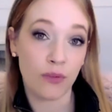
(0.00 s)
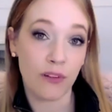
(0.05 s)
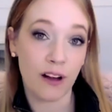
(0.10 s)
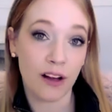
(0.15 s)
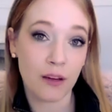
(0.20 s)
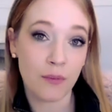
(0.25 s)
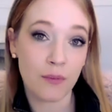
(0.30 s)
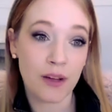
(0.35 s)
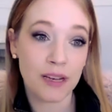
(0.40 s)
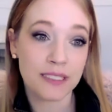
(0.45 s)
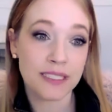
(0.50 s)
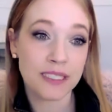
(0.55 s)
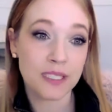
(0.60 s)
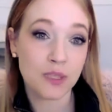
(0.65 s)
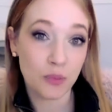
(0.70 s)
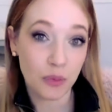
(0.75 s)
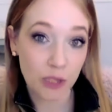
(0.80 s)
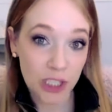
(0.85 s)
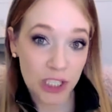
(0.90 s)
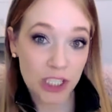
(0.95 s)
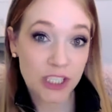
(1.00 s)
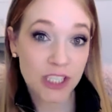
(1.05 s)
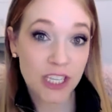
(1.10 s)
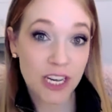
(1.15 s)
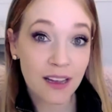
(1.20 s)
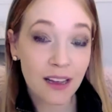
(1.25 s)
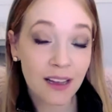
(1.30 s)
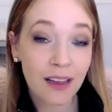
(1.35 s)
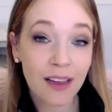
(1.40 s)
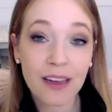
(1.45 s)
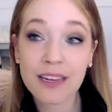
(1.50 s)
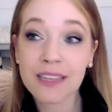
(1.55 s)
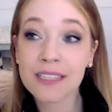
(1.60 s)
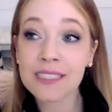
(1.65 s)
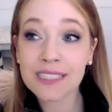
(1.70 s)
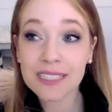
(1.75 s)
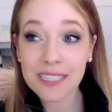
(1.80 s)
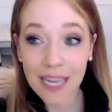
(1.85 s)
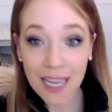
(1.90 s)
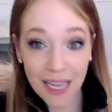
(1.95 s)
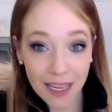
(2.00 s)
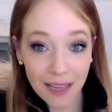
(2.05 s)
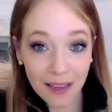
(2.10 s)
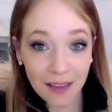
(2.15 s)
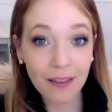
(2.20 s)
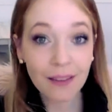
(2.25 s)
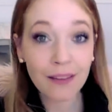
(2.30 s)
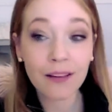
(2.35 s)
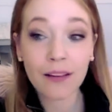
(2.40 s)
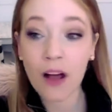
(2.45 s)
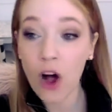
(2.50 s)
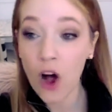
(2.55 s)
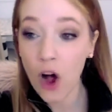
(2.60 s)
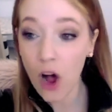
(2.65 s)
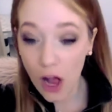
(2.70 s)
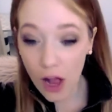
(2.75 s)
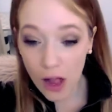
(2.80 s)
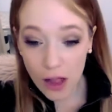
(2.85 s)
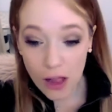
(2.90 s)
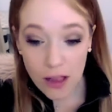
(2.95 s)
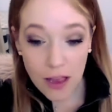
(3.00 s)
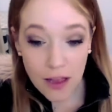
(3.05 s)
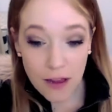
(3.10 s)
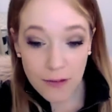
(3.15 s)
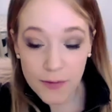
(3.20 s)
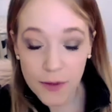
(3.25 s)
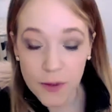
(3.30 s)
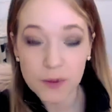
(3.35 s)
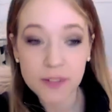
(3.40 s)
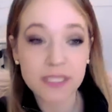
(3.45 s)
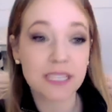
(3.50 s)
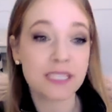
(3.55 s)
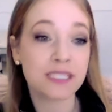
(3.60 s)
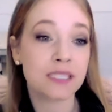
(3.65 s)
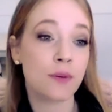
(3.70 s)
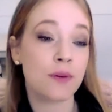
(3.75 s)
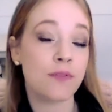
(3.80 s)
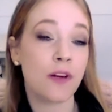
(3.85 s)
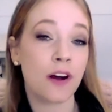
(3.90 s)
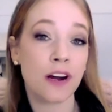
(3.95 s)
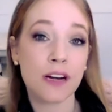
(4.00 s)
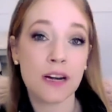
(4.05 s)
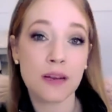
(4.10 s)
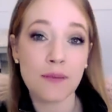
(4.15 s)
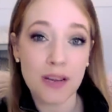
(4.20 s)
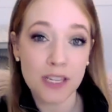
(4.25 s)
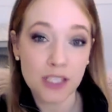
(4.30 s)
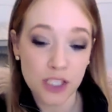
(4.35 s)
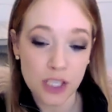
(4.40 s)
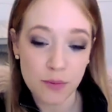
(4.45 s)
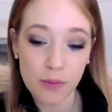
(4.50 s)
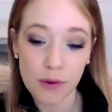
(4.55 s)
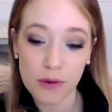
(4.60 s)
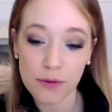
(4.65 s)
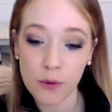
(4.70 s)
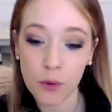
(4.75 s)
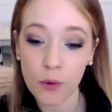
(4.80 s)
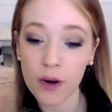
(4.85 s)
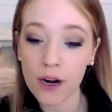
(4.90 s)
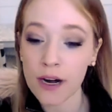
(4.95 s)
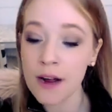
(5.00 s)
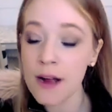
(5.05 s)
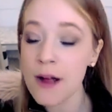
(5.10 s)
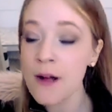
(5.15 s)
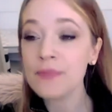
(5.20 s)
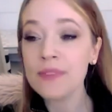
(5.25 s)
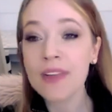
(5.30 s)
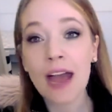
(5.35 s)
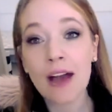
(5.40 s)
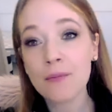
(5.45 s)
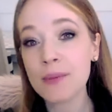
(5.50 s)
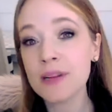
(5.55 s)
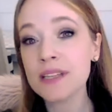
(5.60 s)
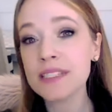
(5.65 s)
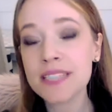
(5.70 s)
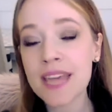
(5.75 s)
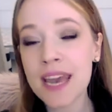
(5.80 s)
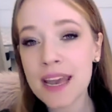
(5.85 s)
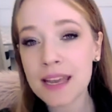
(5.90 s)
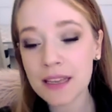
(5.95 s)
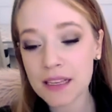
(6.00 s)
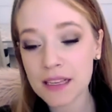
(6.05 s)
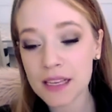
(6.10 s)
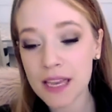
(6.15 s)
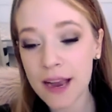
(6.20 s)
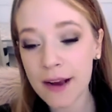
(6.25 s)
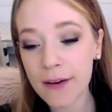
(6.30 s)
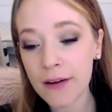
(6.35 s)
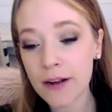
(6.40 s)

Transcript: recommend splurging until all of those things that we've already mentioned before have been taken care